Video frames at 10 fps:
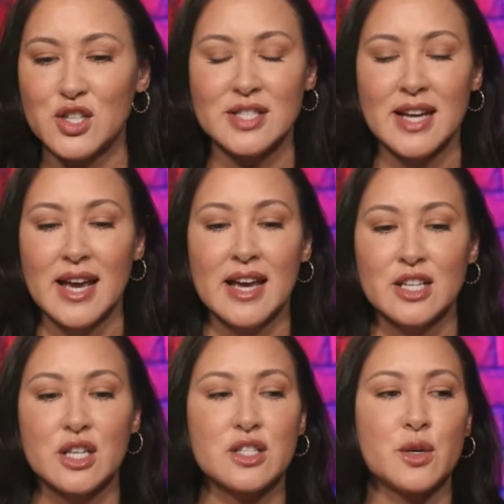just
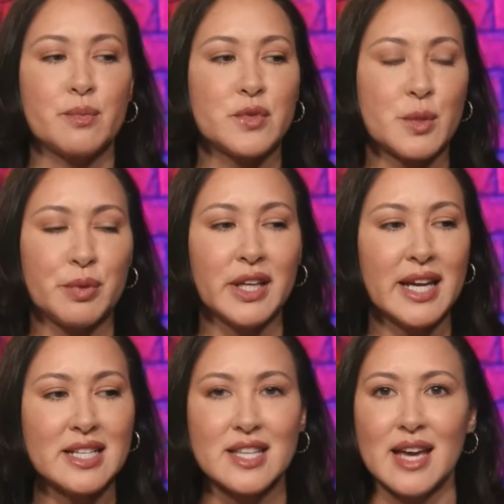to
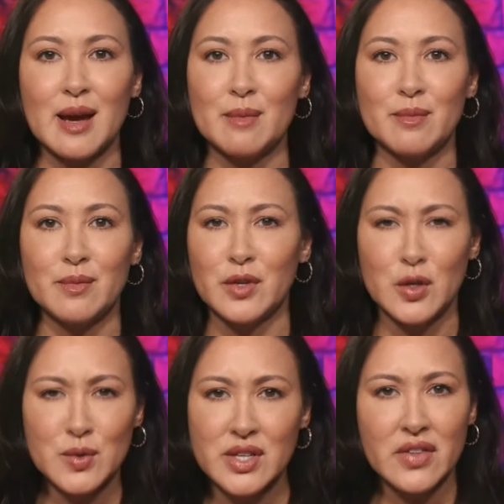plead to them
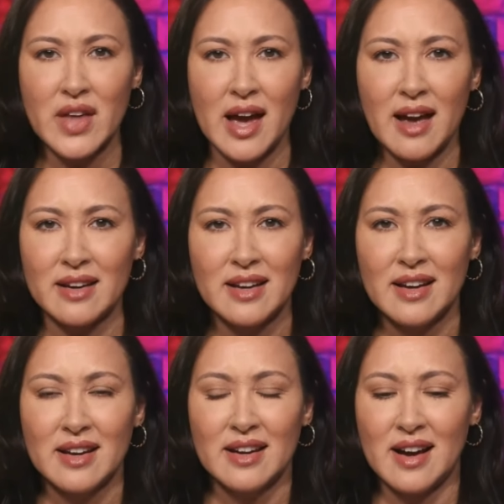using that,
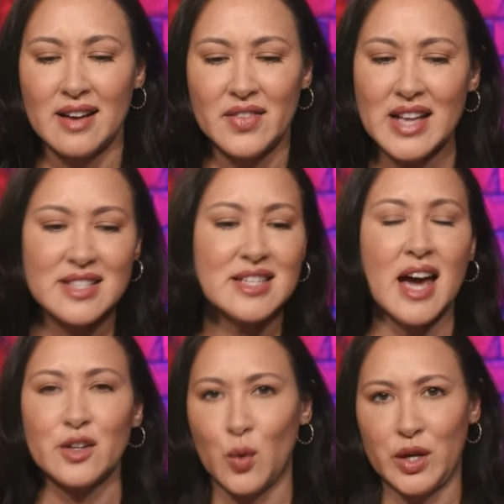that's
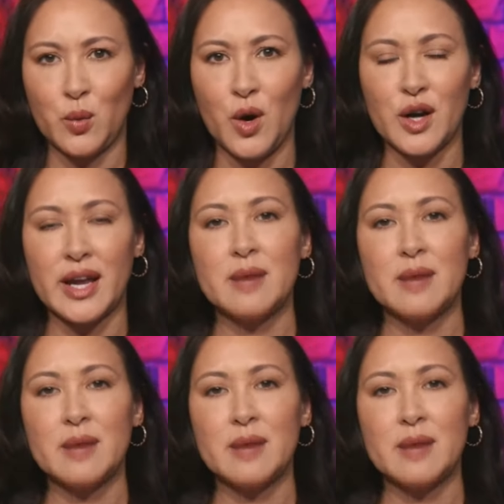not going to work.